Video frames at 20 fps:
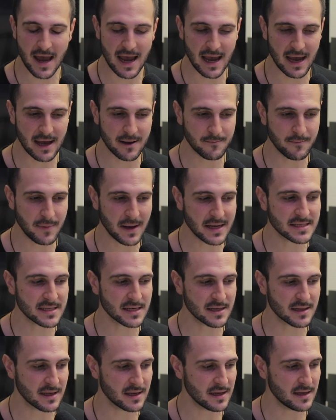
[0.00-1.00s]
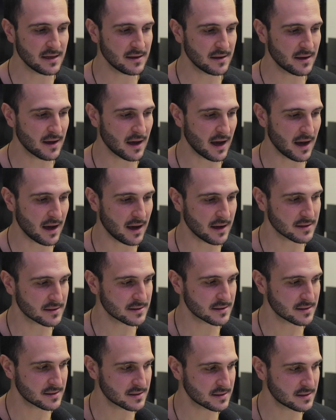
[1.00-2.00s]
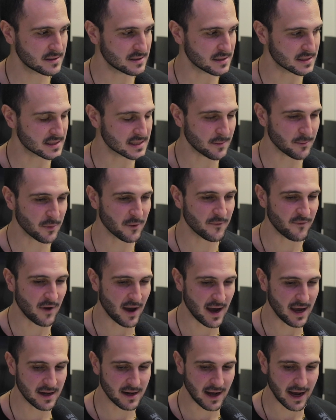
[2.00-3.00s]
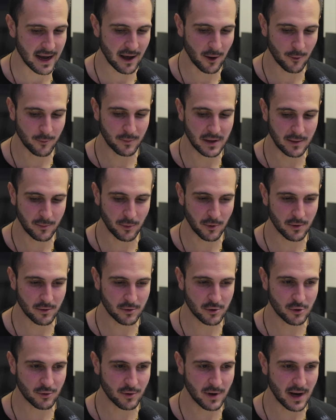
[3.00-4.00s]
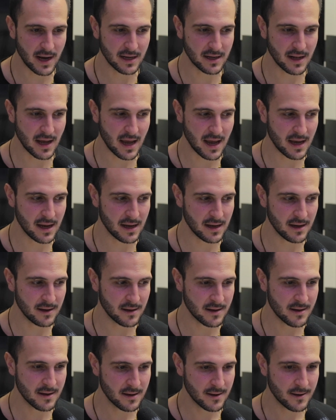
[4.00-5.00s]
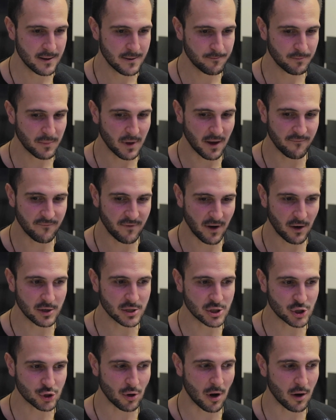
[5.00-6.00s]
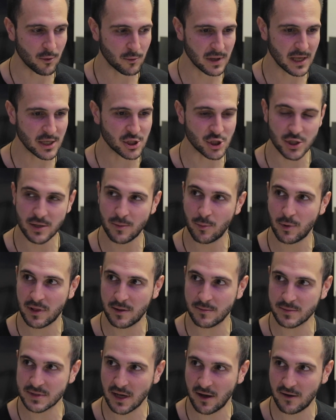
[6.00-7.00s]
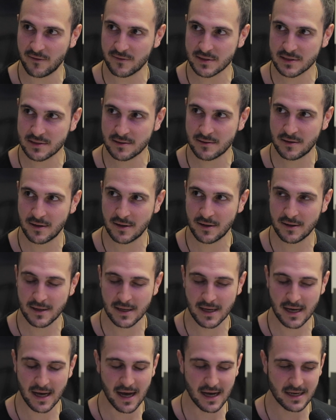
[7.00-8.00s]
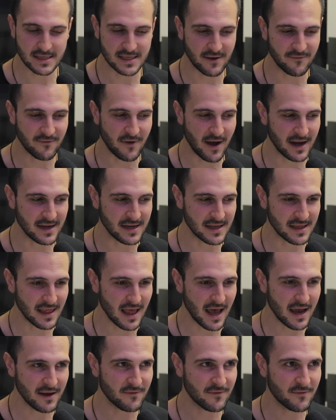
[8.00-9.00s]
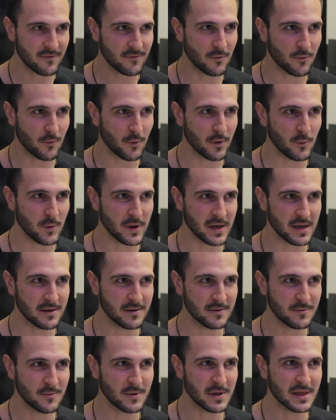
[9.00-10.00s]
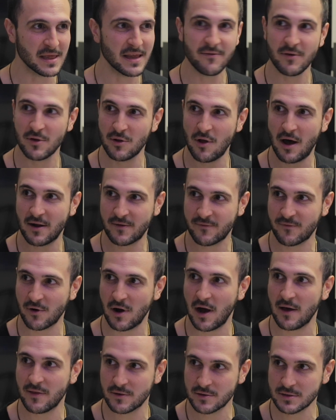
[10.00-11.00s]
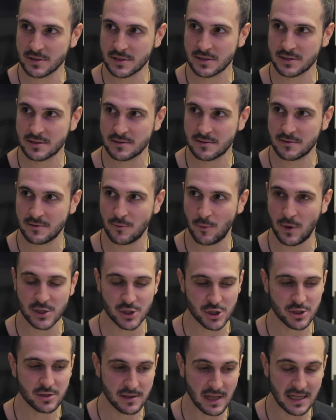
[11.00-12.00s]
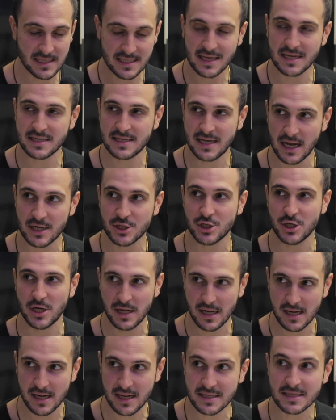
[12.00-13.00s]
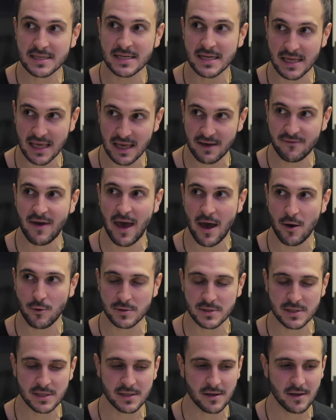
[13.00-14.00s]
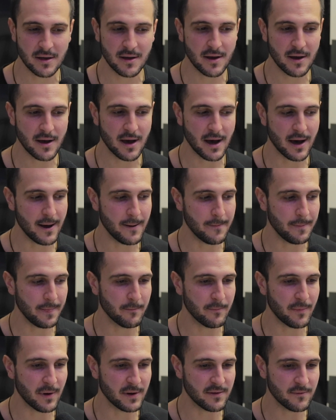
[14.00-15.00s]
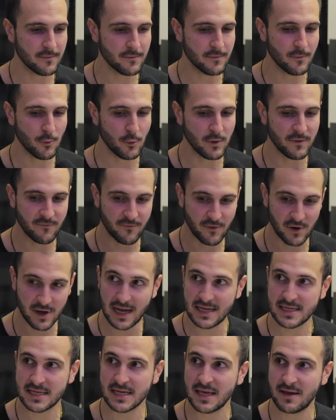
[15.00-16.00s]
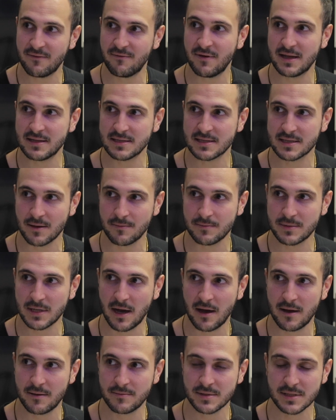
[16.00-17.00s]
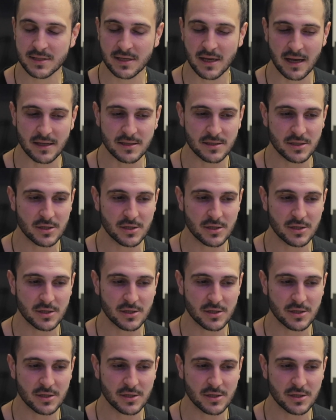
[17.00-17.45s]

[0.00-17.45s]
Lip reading: And basically, to simplify it, I help people create a very strong relationship with themselves. Because I find in life we live a lot for others, which that's the intention. It is to give out. But we forget to give in sometimes. And